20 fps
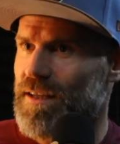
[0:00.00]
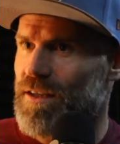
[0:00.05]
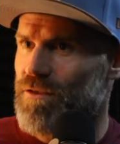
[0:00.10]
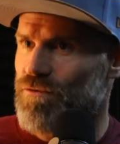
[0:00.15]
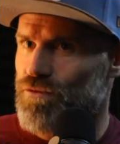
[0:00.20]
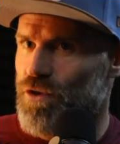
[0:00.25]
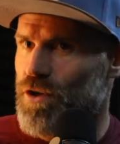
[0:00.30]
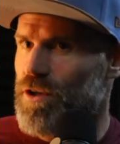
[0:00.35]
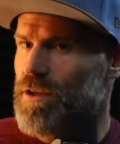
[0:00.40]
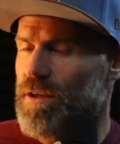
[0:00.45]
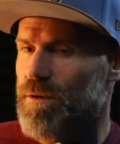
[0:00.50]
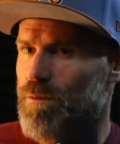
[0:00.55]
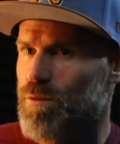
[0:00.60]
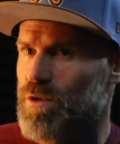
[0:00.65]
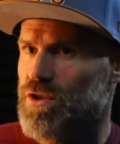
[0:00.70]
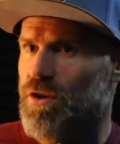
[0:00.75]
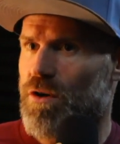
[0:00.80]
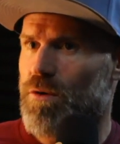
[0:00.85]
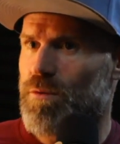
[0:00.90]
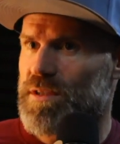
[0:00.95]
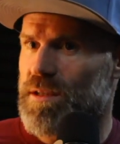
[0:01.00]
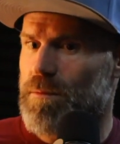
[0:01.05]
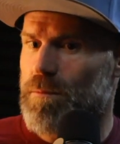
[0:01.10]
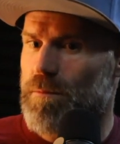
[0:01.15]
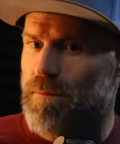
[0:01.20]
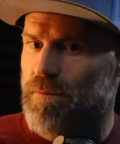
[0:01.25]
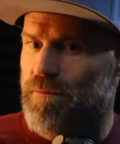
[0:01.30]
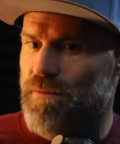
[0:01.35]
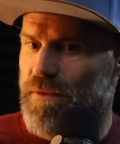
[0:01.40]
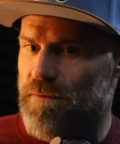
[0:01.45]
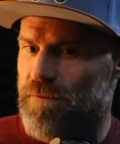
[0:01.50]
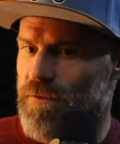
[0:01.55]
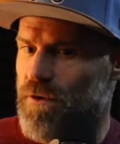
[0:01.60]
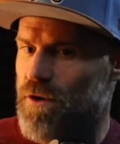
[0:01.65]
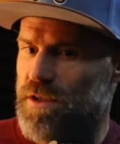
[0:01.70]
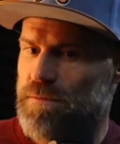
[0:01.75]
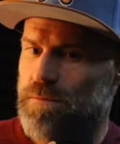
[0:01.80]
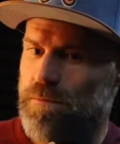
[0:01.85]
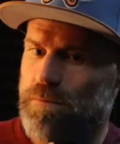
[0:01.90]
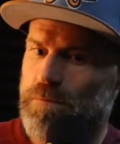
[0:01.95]
running was always the
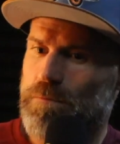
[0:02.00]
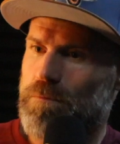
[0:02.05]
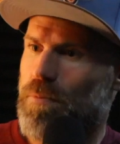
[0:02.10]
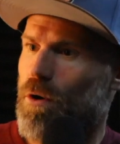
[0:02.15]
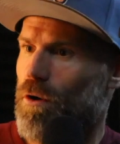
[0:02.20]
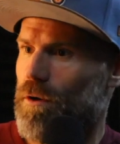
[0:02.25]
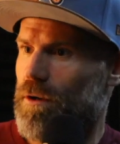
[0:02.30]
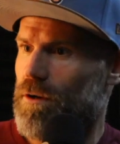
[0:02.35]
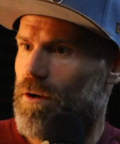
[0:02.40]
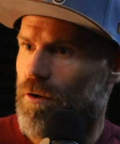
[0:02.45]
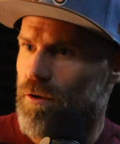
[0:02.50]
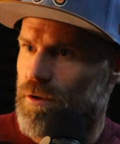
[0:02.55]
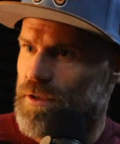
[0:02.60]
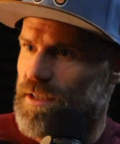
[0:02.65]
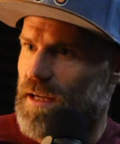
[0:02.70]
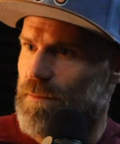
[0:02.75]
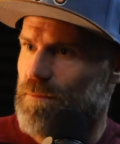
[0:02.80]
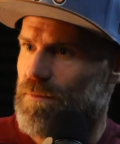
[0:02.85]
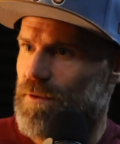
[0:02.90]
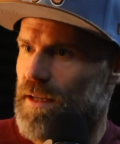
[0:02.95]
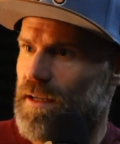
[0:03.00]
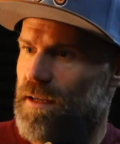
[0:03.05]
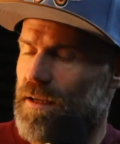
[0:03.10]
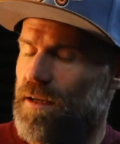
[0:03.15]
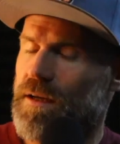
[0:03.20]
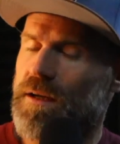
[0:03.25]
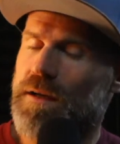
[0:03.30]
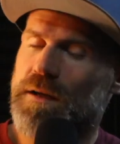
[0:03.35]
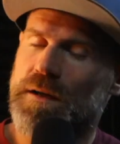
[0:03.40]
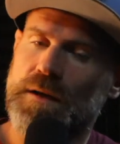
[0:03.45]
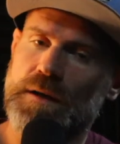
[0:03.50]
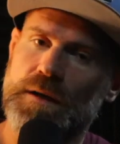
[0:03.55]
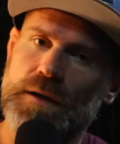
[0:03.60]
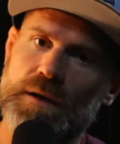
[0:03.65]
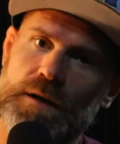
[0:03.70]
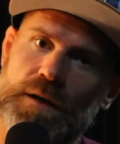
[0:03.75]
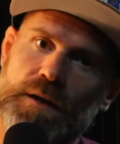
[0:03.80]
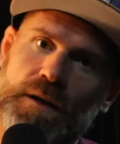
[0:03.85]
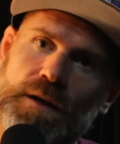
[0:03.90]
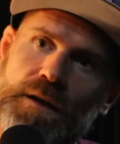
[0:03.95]
first protocol type thing.
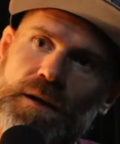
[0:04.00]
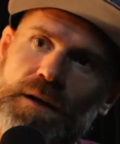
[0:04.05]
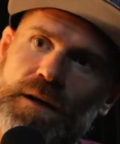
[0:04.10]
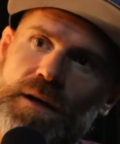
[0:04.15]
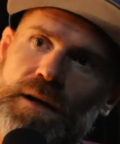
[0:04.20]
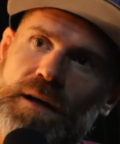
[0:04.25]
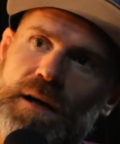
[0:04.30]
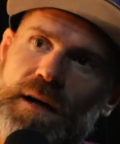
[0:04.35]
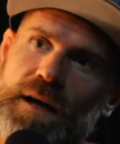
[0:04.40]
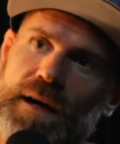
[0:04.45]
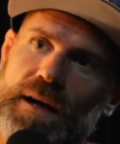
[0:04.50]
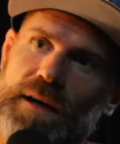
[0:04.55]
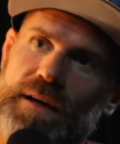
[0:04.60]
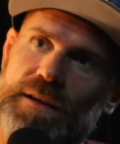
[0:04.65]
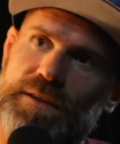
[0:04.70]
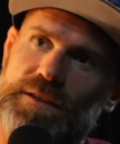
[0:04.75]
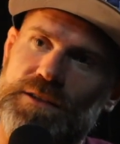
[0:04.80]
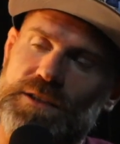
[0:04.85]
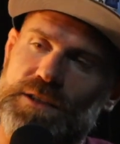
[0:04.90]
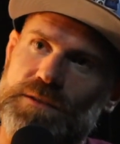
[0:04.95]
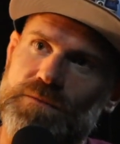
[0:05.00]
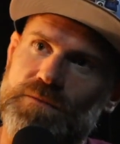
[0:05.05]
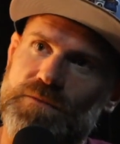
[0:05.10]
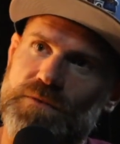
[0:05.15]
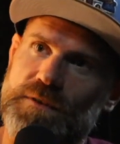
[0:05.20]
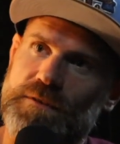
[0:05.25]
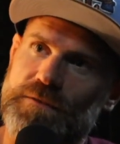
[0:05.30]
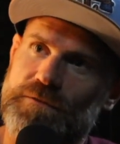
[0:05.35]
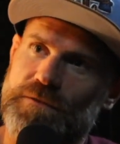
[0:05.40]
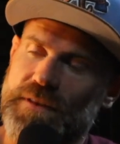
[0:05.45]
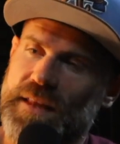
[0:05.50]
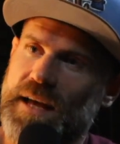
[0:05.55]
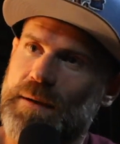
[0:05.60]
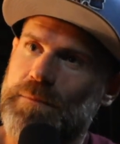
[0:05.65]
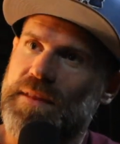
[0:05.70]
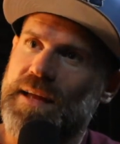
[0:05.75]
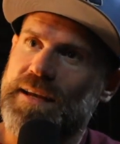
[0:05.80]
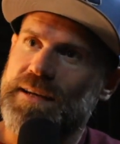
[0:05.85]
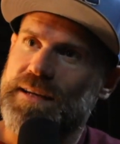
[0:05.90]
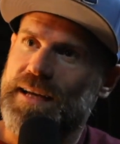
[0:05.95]
And for
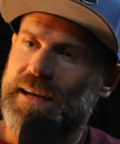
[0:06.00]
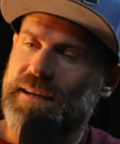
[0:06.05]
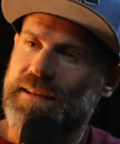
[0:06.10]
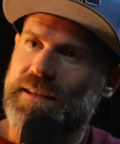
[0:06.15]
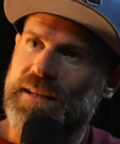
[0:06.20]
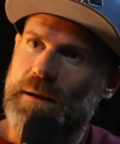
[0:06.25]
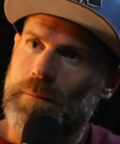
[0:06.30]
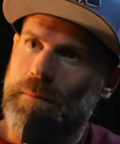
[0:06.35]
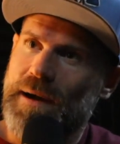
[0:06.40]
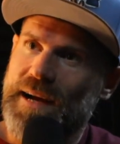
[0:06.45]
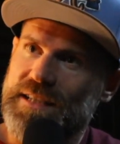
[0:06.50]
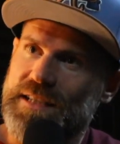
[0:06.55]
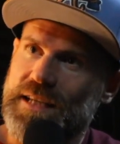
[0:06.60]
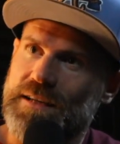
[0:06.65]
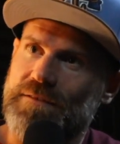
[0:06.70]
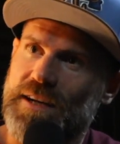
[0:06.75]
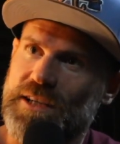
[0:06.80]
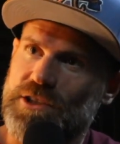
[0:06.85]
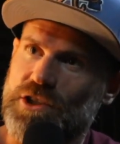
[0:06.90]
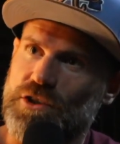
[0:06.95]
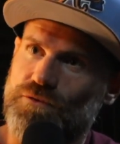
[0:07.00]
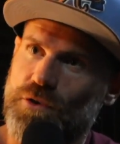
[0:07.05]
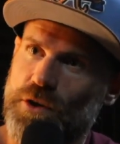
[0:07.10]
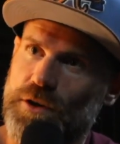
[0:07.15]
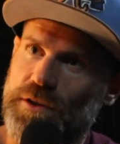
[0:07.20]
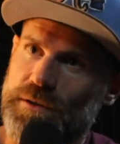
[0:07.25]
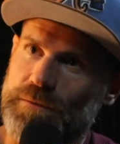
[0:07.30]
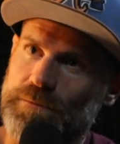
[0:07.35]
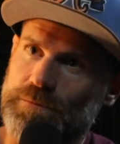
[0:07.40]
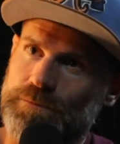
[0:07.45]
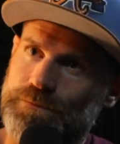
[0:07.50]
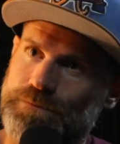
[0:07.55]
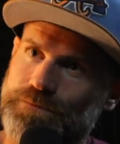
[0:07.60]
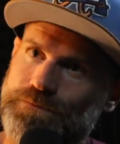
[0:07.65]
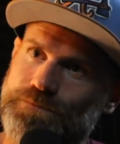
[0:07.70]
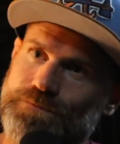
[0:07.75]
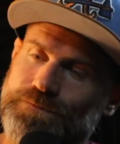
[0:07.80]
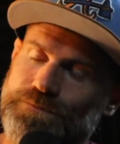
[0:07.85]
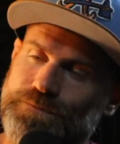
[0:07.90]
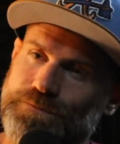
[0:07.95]
them then to get in that mindset of actually running
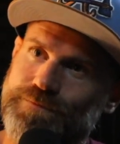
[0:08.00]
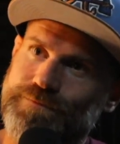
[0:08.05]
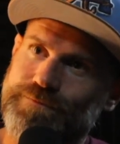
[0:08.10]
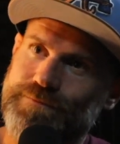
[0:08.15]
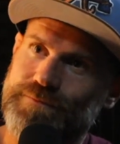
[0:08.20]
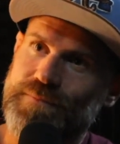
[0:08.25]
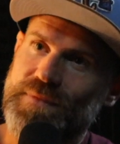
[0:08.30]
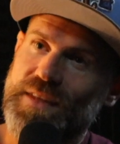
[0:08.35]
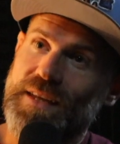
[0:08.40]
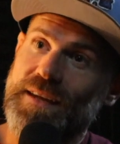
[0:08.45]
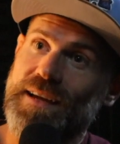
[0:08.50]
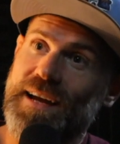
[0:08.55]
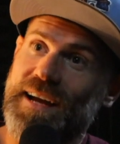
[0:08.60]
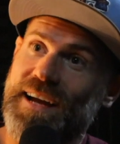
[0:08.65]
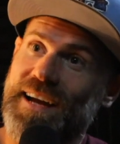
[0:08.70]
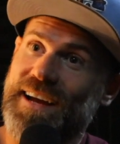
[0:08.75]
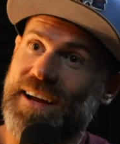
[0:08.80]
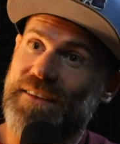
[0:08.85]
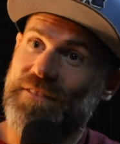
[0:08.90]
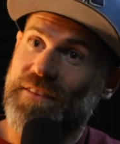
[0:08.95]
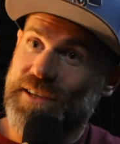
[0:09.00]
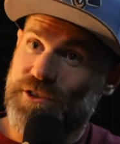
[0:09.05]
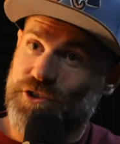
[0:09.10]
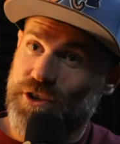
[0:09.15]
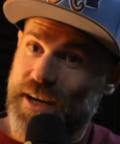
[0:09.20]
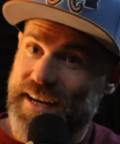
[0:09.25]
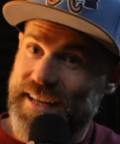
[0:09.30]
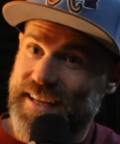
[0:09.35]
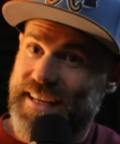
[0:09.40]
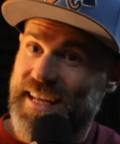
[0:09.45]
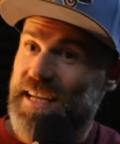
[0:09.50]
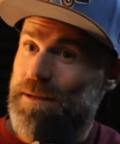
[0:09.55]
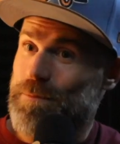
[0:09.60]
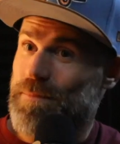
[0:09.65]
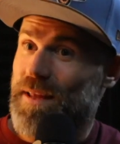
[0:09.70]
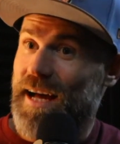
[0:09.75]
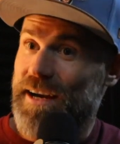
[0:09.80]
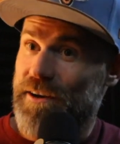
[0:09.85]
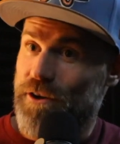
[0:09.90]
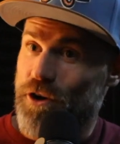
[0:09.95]
and then trying to keep
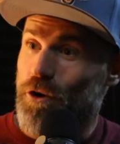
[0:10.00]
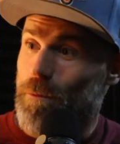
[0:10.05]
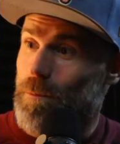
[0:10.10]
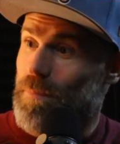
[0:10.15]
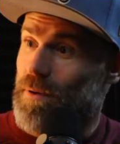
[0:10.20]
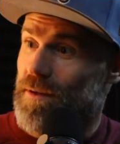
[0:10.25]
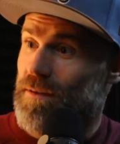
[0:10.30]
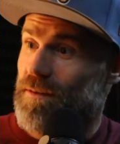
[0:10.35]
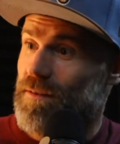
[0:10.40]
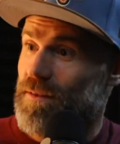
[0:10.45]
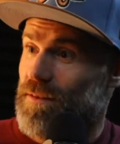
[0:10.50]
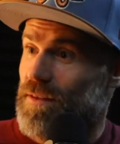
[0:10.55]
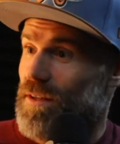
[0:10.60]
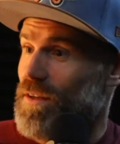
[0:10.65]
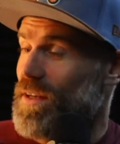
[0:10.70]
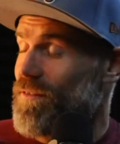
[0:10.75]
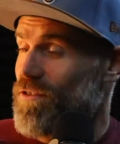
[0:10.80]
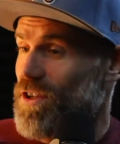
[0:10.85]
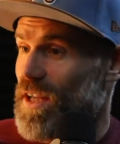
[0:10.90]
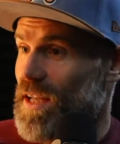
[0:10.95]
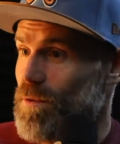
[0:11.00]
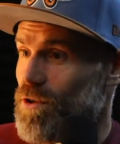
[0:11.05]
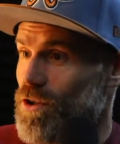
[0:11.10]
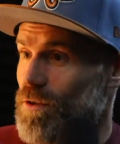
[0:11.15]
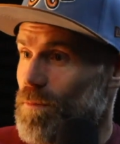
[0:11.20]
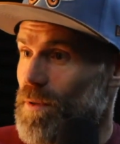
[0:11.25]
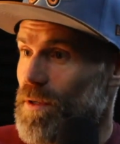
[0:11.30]
that up, they'll never keep it up.